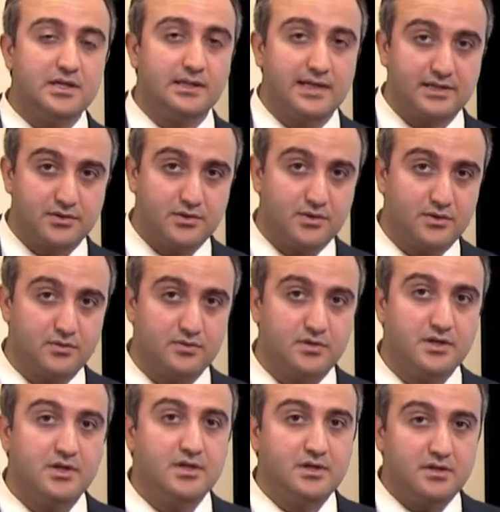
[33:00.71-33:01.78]
electrodes
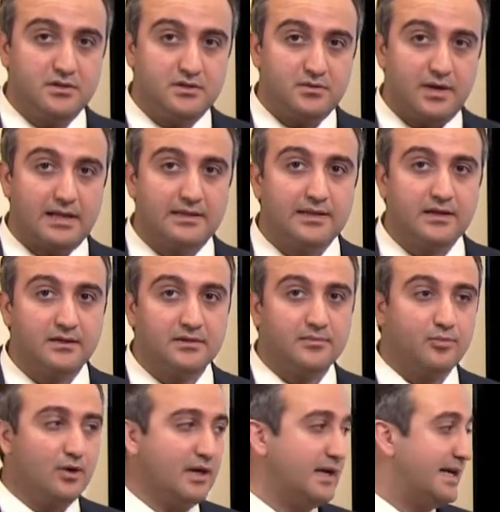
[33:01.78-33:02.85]
directly on the
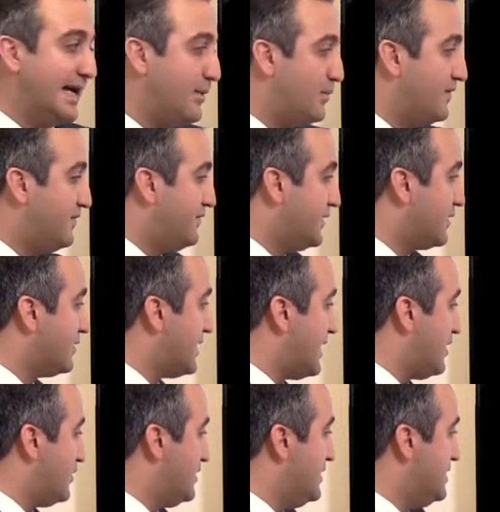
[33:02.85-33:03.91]
brain and we figured
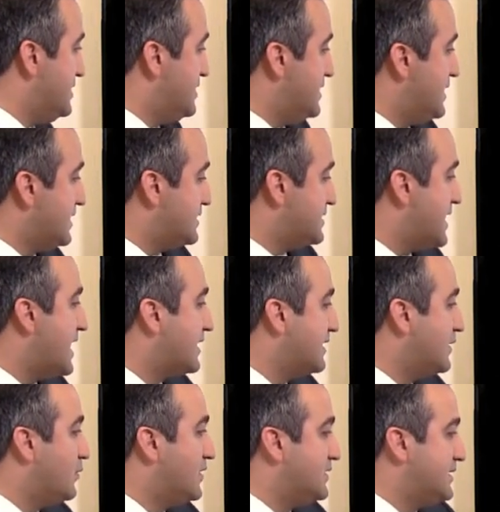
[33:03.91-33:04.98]
out
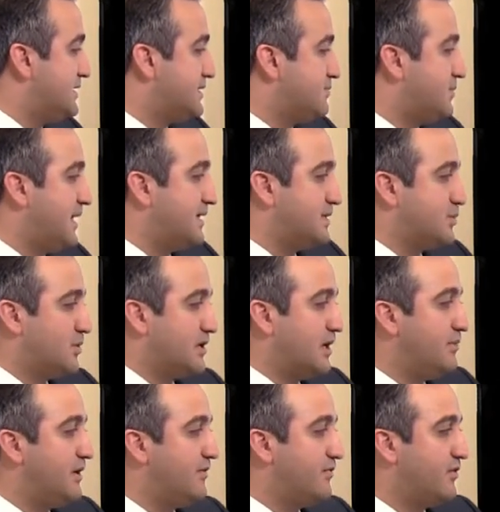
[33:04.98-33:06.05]
exactly where these spikes were
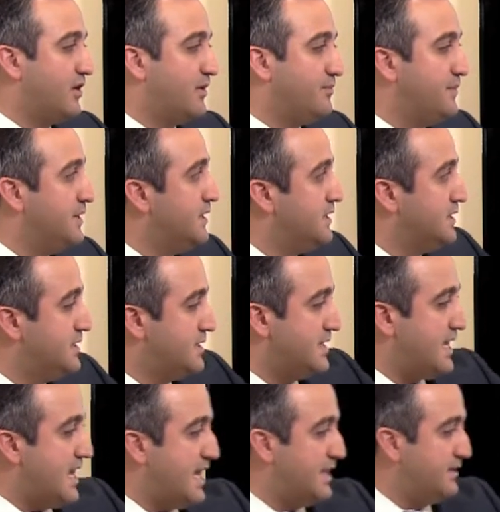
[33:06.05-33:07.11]
coming from
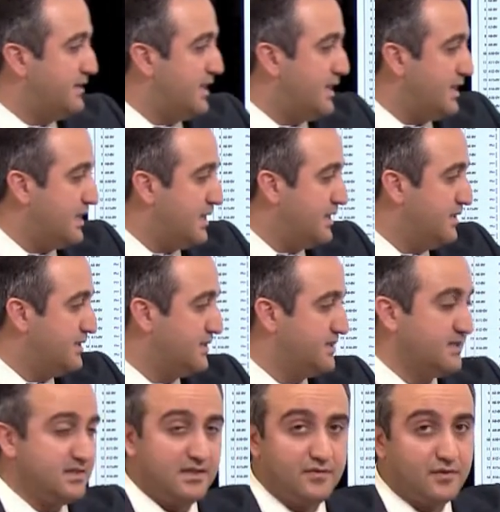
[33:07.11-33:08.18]
and they, this
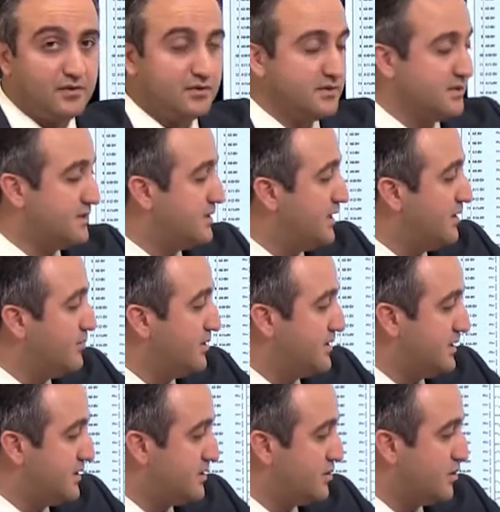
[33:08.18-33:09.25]
is difficult to see, but
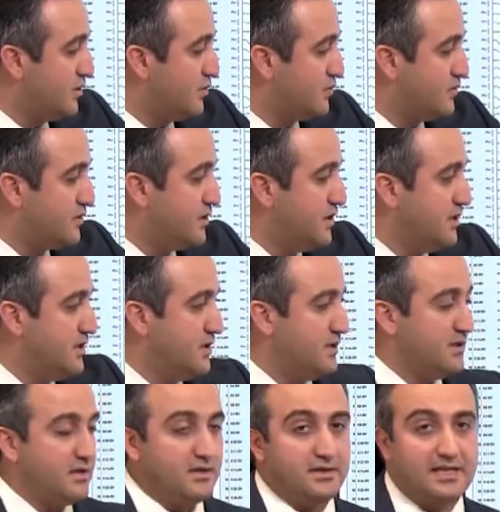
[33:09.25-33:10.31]
this shows
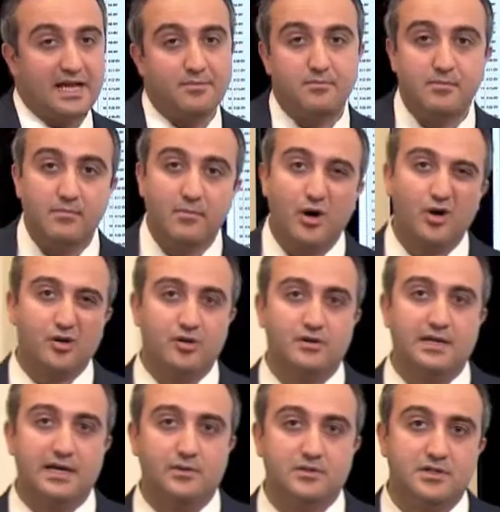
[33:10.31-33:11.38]
that marker
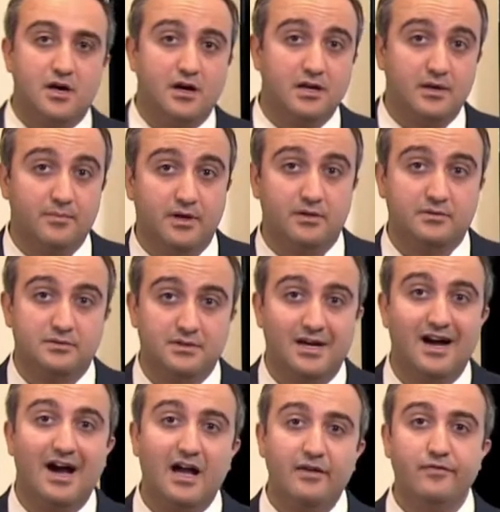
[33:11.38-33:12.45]
that I was talking about, the
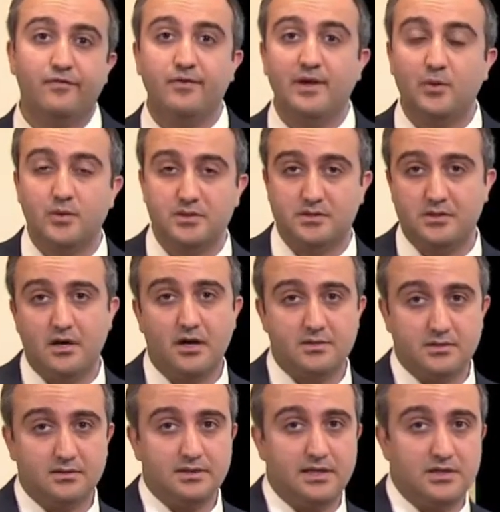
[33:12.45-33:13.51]
high frequency
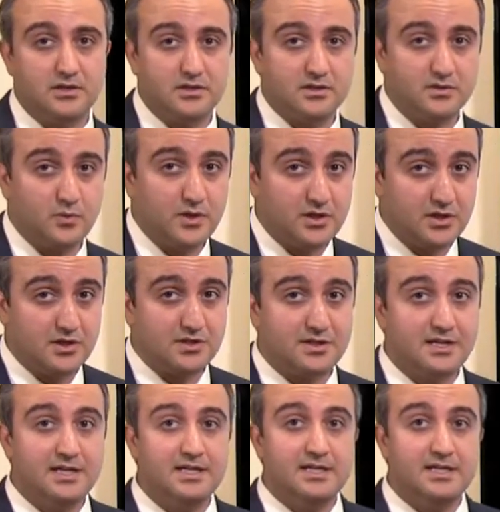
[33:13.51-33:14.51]
oscillations, which is